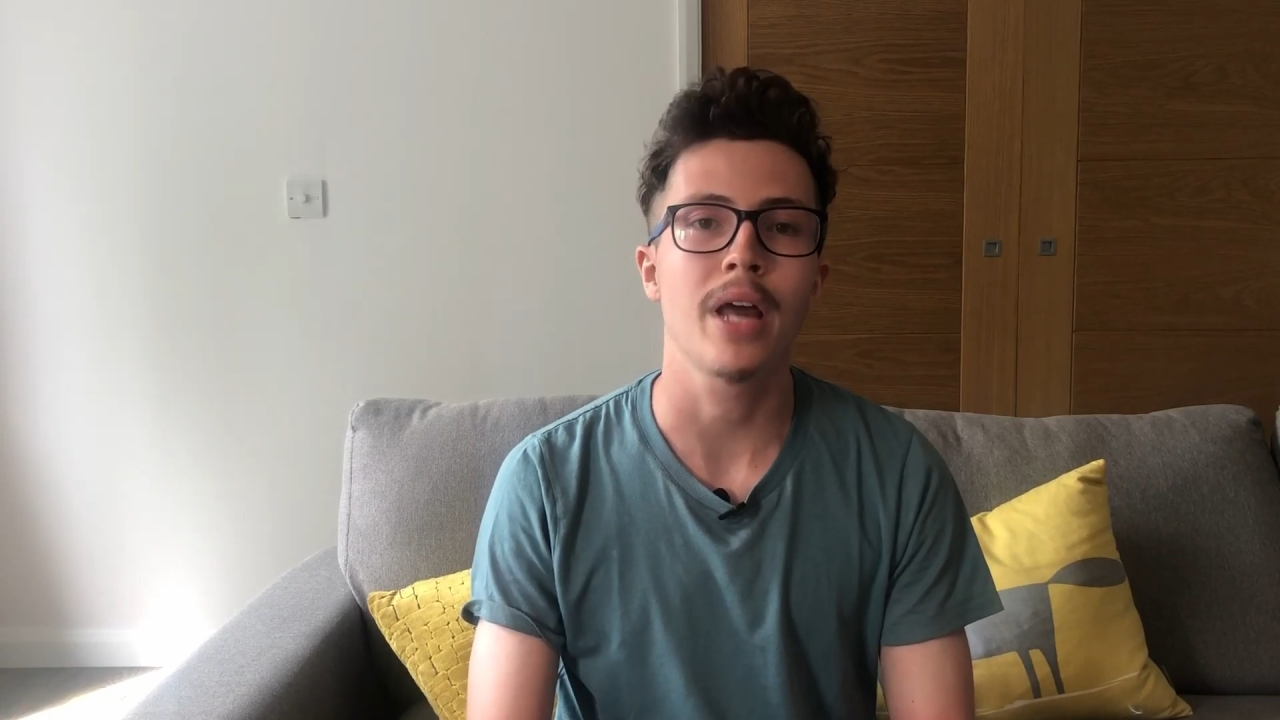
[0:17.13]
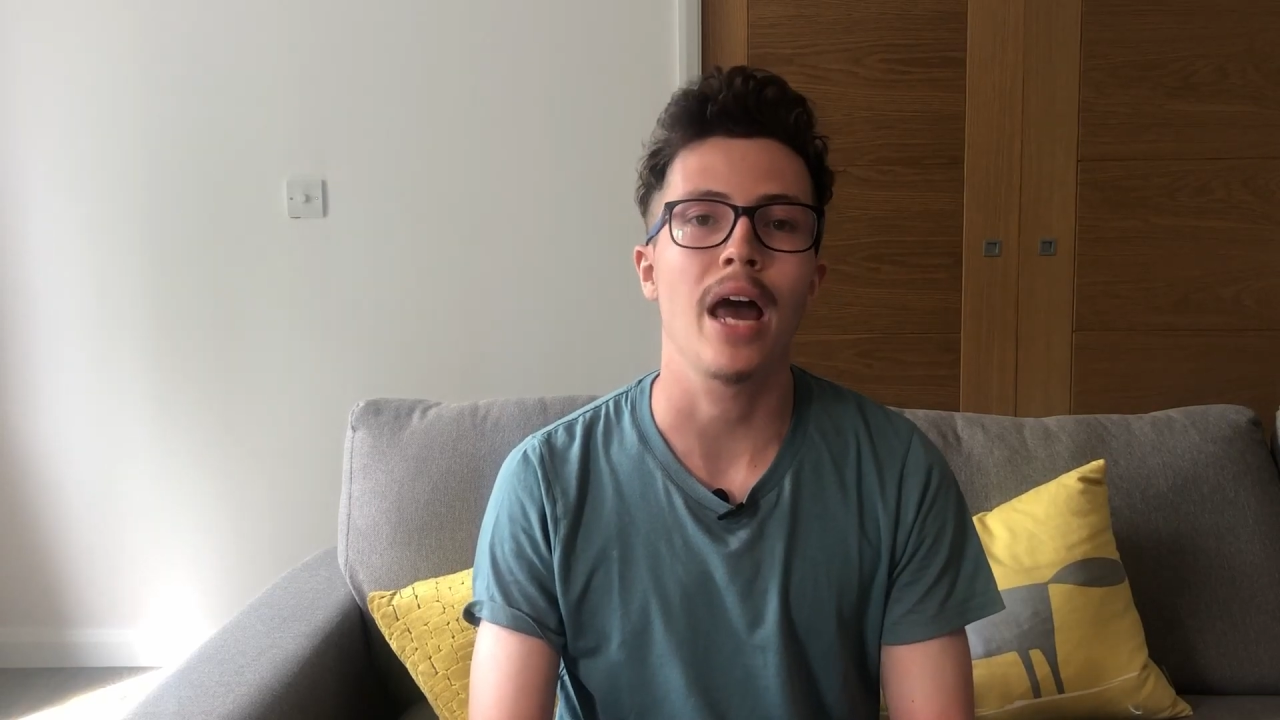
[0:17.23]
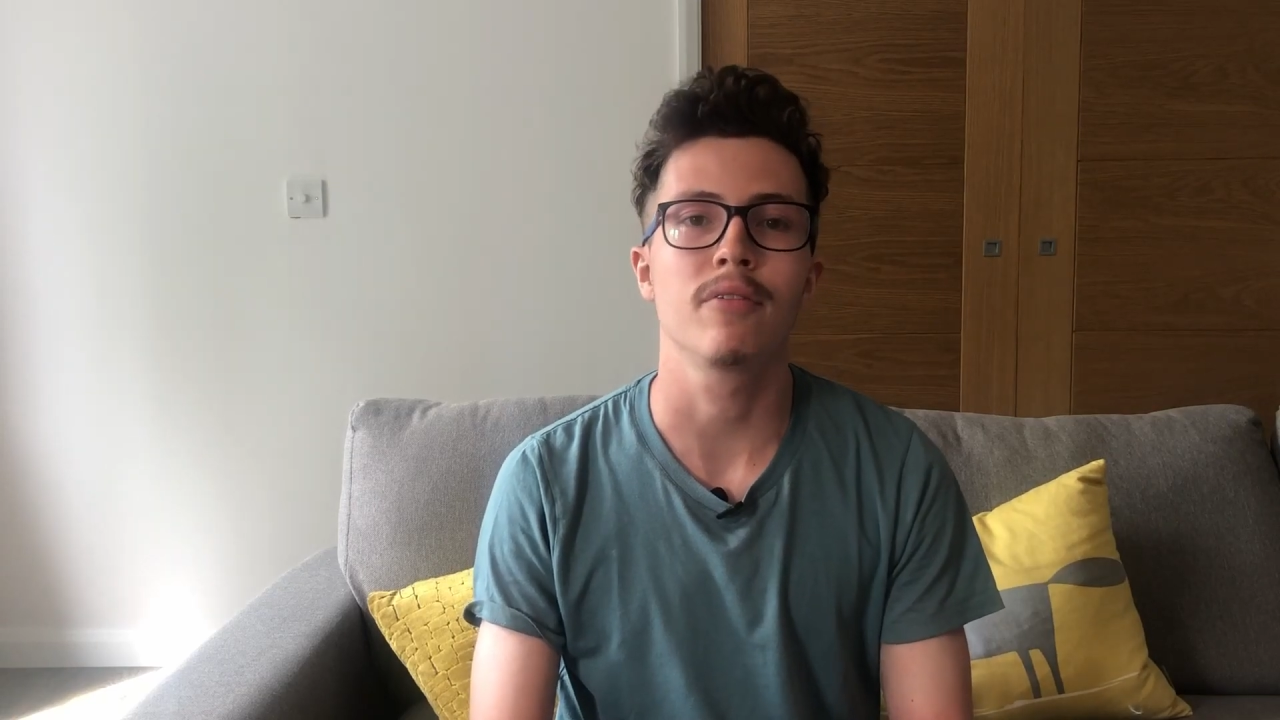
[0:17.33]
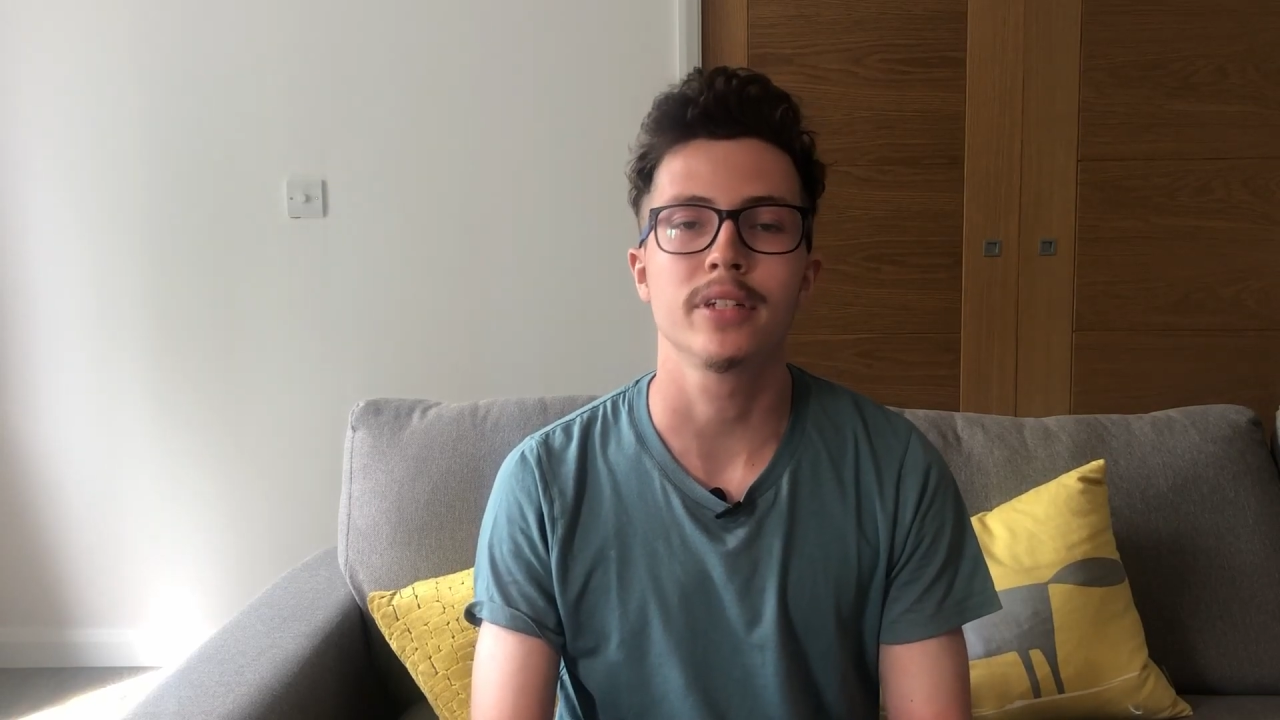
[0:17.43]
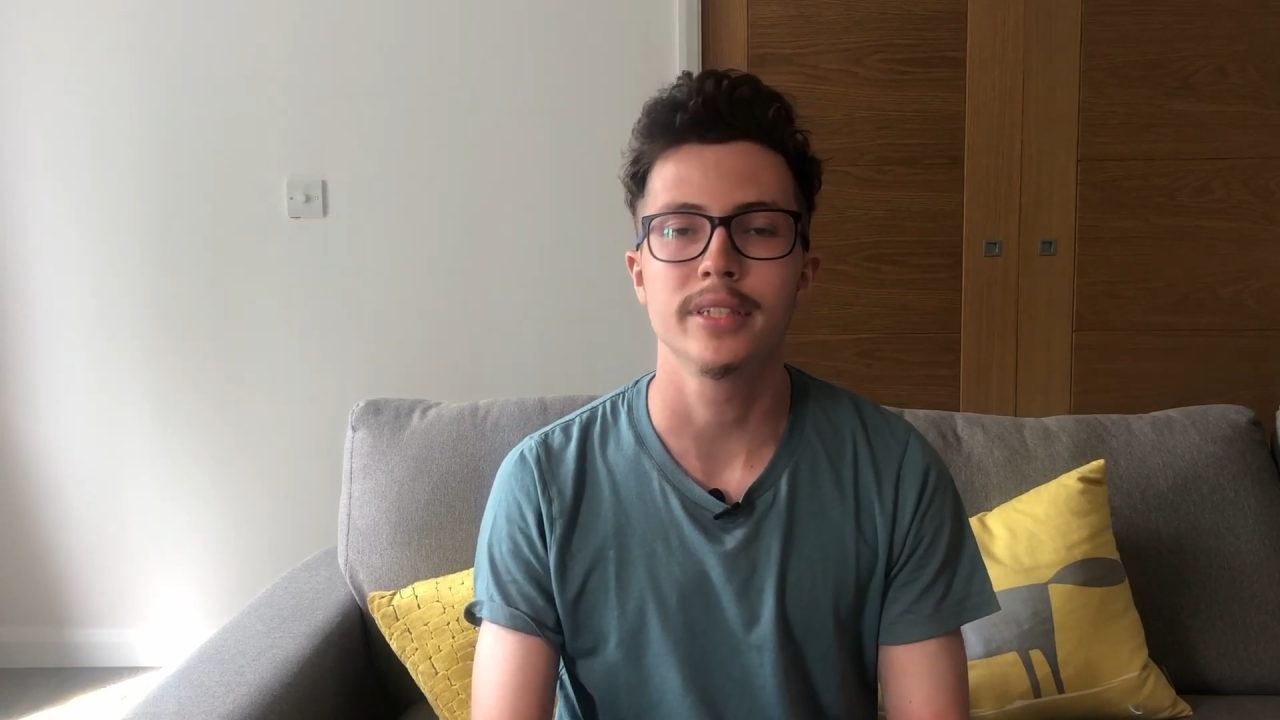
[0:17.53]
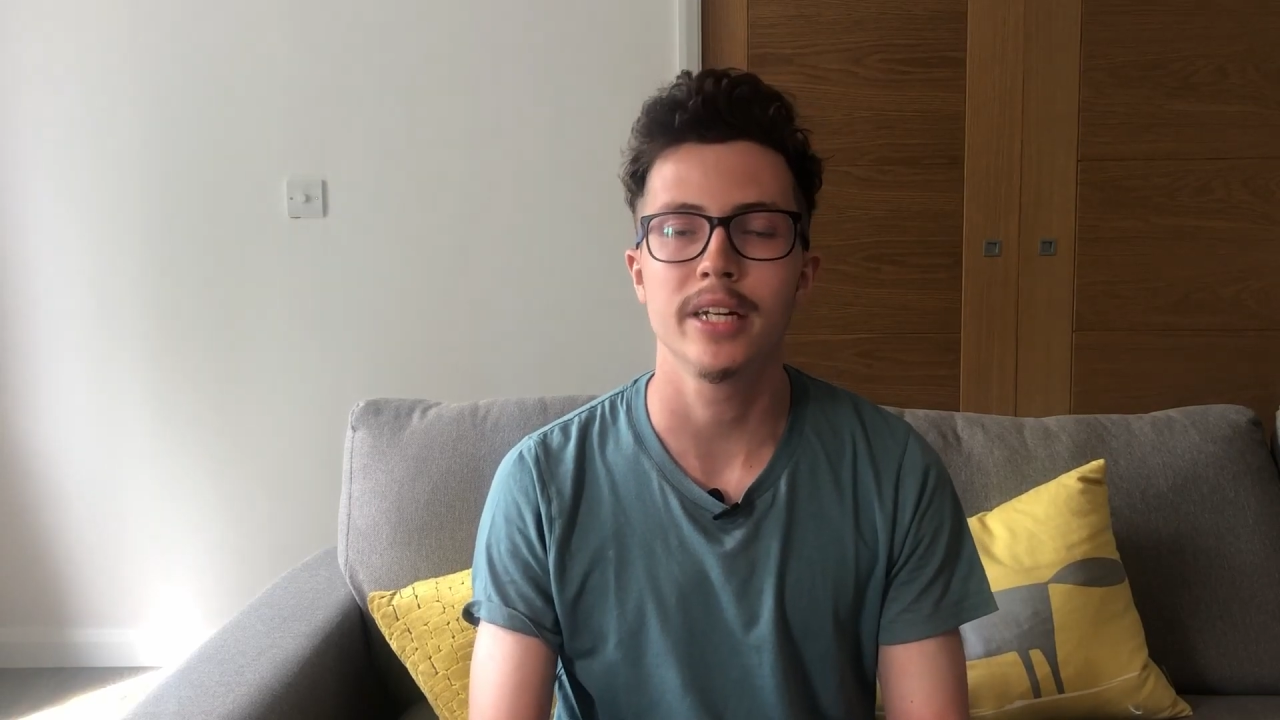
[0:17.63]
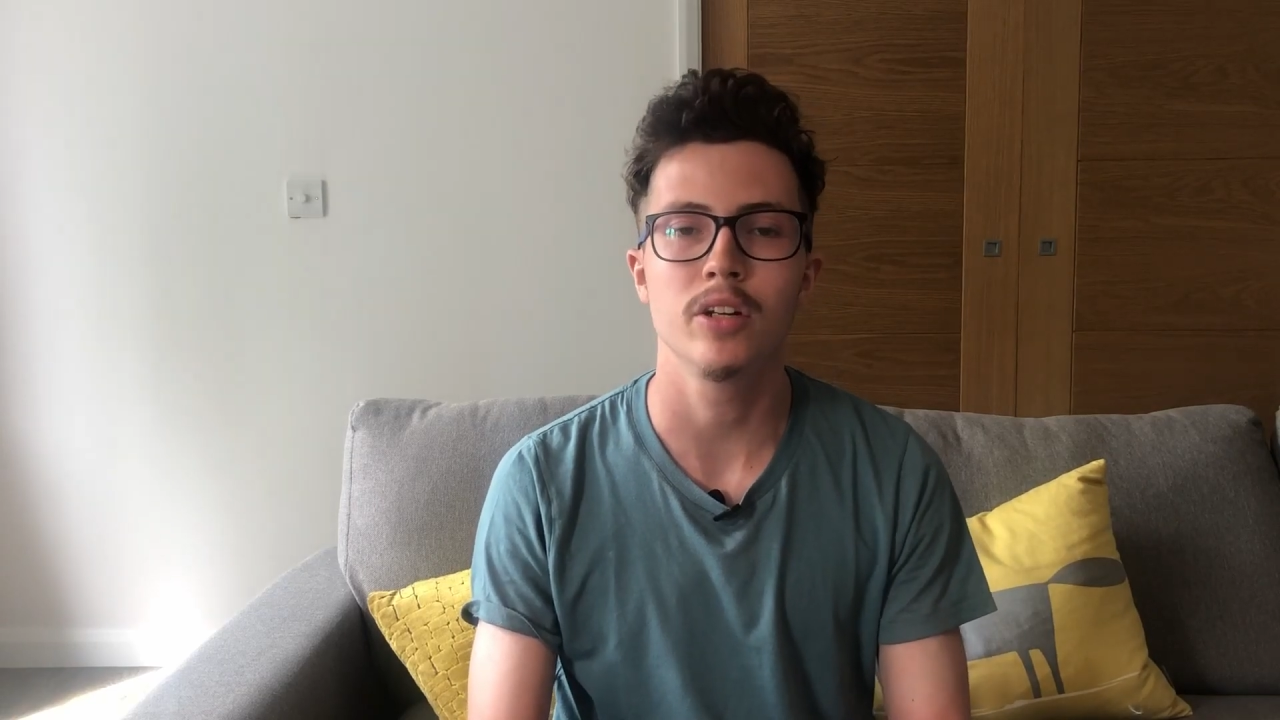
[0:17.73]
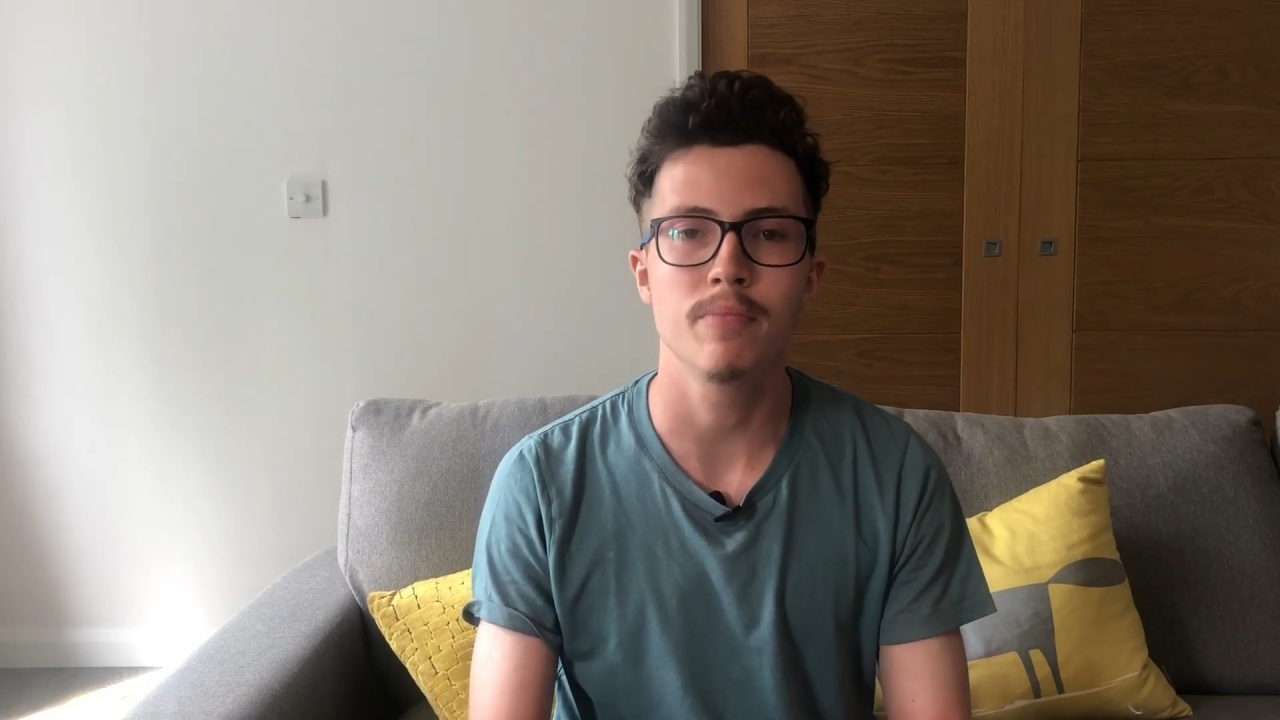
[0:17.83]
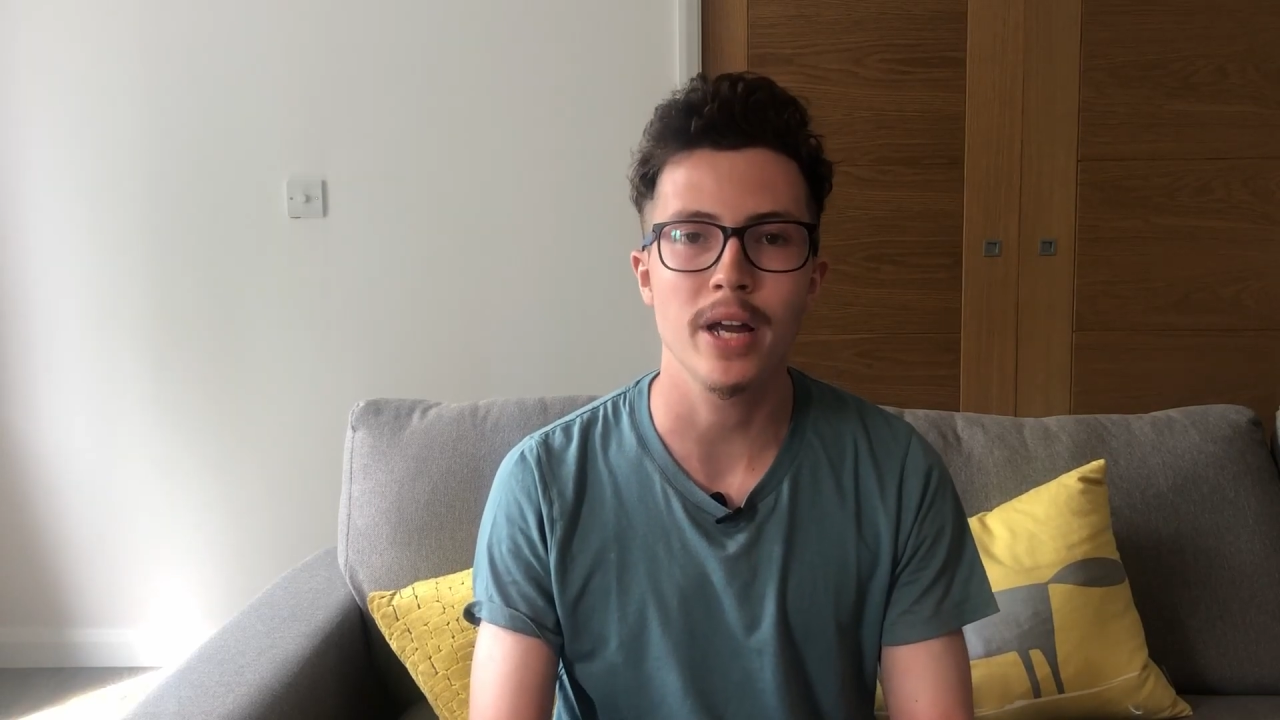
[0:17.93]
have continued